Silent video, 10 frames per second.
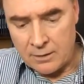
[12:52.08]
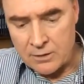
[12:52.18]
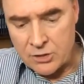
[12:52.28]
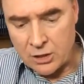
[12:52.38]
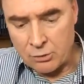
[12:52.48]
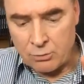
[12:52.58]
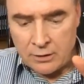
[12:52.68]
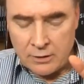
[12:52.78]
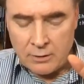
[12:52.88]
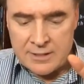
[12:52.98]
So
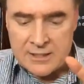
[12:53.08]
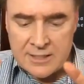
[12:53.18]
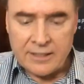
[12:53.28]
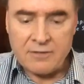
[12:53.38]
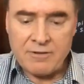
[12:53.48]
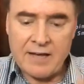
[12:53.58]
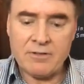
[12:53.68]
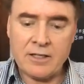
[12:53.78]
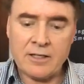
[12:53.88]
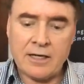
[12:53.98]
instead of
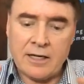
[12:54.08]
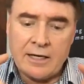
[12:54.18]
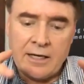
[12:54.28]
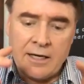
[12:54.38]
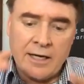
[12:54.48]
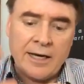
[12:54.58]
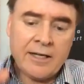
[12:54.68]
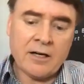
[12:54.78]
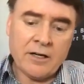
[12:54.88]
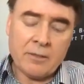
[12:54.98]
having
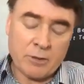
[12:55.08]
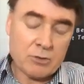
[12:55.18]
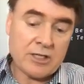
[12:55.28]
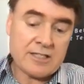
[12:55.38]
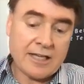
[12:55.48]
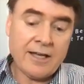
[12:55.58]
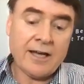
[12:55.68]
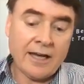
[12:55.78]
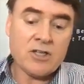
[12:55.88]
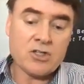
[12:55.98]
AI, because there's AI
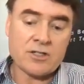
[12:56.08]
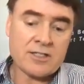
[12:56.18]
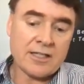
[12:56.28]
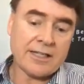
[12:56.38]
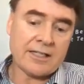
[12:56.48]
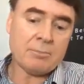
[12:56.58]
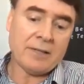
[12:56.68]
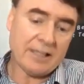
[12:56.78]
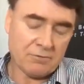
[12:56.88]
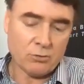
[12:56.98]
agents sitting in the
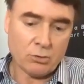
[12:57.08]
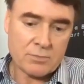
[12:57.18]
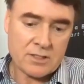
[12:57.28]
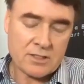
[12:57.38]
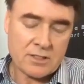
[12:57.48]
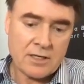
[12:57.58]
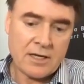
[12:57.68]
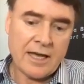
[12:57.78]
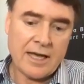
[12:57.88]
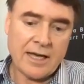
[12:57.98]
platforms
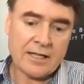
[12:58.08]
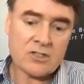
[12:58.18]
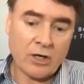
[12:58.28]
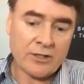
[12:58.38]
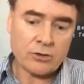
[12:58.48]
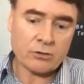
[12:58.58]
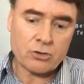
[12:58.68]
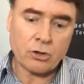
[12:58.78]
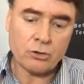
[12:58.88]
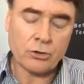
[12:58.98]
and trying to
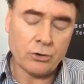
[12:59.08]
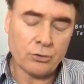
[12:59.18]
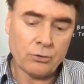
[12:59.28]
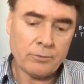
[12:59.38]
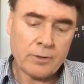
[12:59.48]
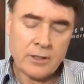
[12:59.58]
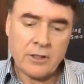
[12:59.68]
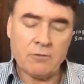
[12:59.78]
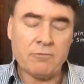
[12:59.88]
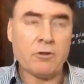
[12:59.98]
control you,
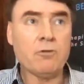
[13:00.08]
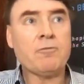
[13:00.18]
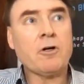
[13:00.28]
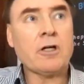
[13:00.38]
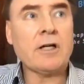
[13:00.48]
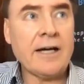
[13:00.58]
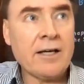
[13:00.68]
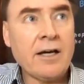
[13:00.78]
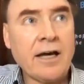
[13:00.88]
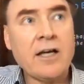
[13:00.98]
if you've got an
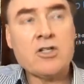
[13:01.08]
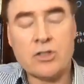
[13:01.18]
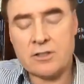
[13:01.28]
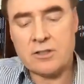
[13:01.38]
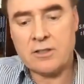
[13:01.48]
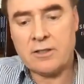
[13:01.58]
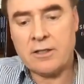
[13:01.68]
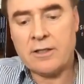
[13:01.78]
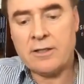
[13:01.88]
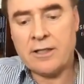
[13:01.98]
AI agent
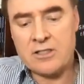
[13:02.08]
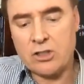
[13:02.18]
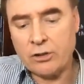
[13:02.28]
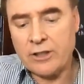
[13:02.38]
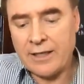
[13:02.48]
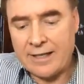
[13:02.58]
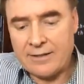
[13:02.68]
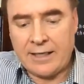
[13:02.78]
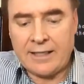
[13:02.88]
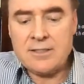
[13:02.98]
that's looking at
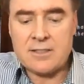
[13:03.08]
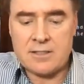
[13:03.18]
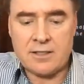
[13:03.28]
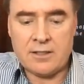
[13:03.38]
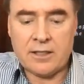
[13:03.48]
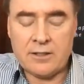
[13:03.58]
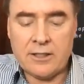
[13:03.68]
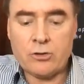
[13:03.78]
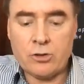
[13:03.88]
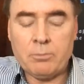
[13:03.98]
the entity, and
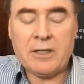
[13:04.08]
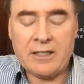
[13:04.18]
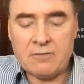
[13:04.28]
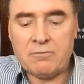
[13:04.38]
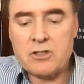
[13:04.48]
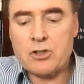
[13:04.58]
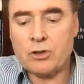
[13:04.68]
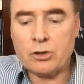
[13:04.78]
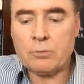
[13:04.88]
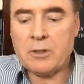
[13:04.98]
it be an individual,
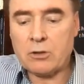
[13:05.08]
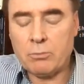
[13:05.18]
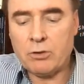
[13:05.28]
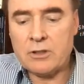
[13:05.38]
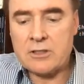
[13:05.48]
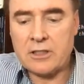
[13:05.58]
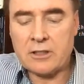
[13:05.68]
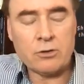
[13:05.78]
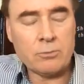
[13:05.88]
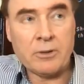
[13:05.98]
it could be a community,
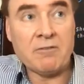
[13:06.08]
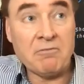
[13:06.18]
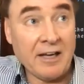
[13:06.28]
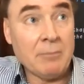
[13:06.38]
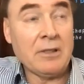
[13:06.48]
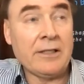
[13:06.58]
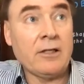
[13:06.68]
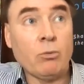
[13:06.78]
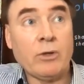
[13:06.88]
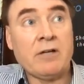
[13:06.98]
it could be a family
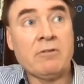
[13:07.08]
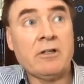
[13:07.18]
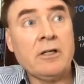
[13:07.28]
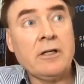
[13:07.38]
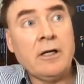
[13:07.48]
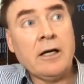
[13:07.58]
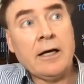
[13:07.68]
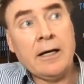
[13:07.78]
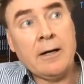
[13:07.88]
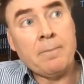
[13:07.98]
or whatever,
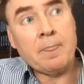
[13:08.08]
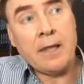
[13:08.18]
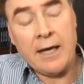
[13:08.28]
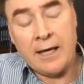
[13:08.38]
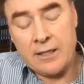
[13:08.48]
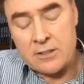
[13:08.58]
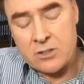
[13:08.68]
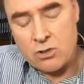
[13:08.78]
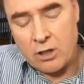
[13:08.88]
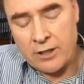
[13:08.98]
and
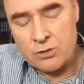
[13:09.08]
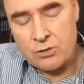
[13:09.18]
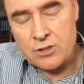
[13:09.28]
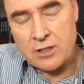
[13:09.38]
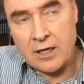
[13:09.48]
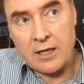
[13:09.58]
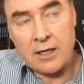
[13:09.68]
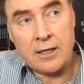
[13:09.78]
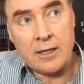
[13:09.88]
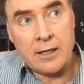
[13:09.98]
trying to
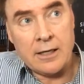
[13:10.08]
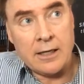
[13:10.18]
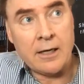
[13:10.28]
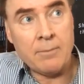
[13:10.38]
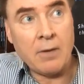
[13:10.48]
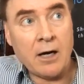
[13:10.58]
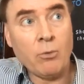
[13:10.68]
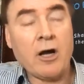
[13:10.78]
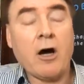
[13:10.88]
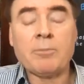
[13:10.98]
say, I
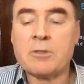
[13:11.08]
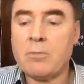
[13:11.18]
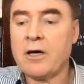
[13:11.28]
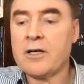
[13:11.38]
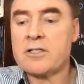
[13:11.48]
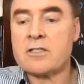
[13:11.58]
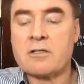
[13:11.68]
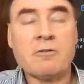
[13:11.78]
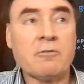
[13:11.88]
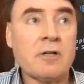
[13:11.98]
want to optimize
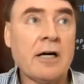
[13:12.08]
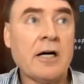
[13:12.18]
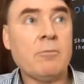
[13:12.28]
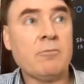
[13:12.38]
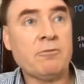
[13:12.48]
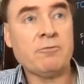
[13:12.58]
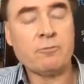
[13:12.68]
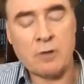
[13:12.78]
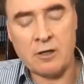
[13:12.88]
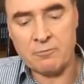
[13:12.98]

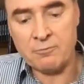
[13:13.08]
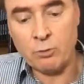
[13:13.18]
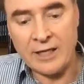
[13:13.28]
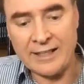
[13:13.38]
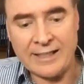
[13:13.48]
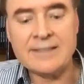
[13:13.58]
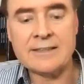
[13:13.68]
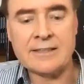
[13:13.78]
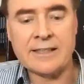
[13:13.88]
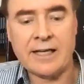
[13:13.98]
for that
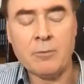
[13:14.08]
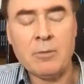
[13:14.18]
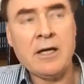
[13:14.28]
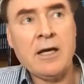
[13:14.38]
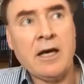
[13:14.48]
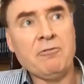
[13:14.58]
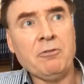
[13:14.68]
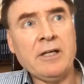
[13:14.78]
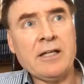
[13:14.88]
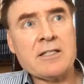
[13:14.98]
entity. And for
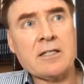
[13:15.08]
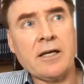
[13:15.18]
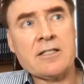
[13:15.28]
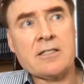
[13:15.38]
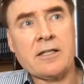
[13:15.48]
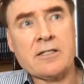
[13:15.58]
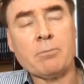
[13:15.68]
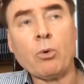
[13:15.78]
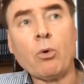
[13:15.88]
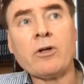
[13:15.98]
me, there's a
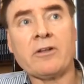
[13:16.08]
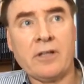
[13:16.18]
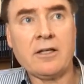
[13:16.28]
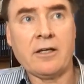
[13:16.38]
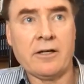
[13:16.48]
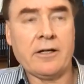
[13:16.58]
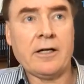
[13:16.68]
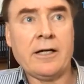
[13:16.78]
broader thing here.